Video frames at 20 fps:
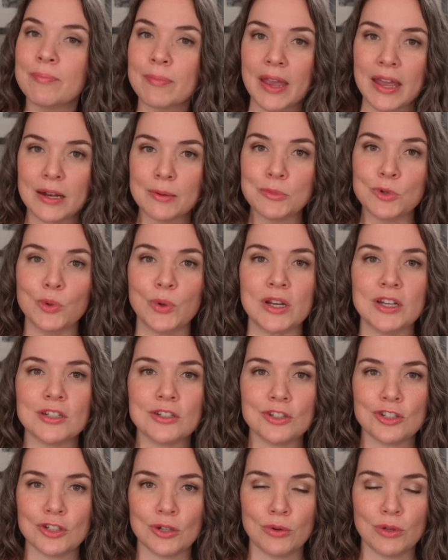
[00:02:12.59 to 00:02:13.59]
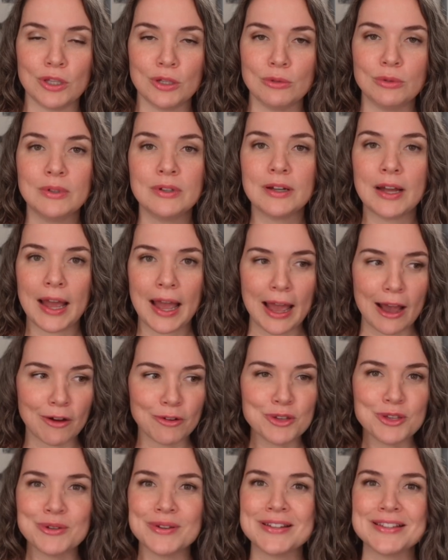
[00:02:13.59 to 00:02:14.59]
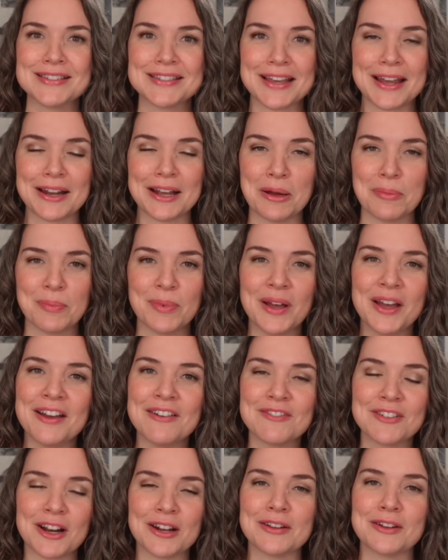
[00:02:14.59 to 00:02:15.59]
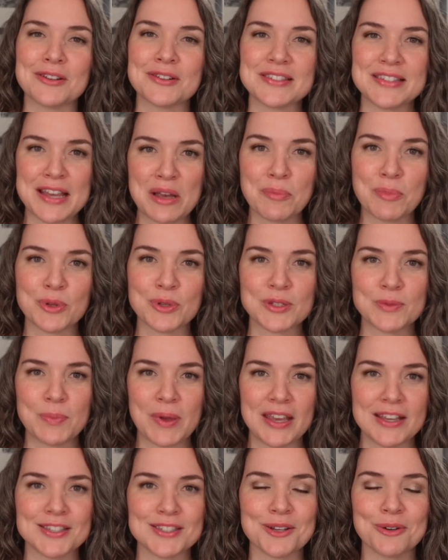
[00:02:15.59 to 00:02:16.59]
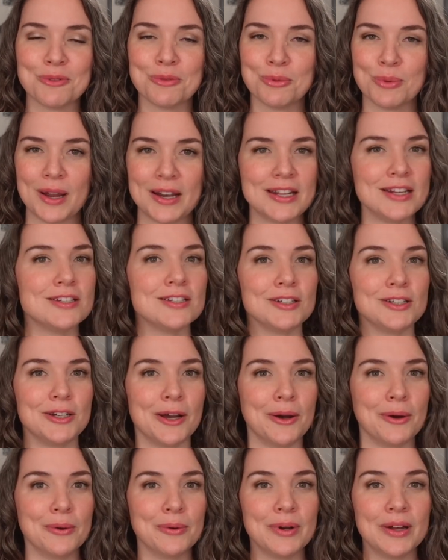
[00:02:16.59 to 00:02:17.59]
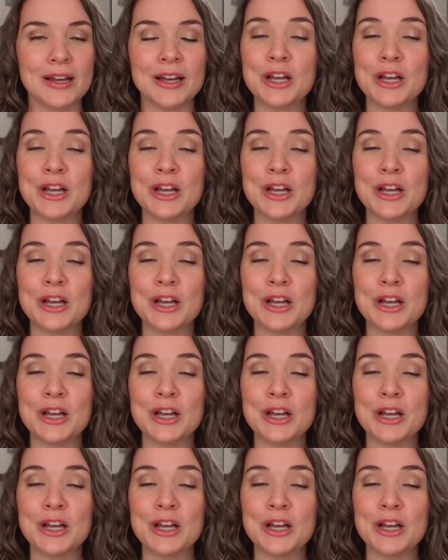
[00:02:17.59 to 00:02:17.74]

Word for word: And I'm going to show you how you can set up. I've got a little sample space ready to go.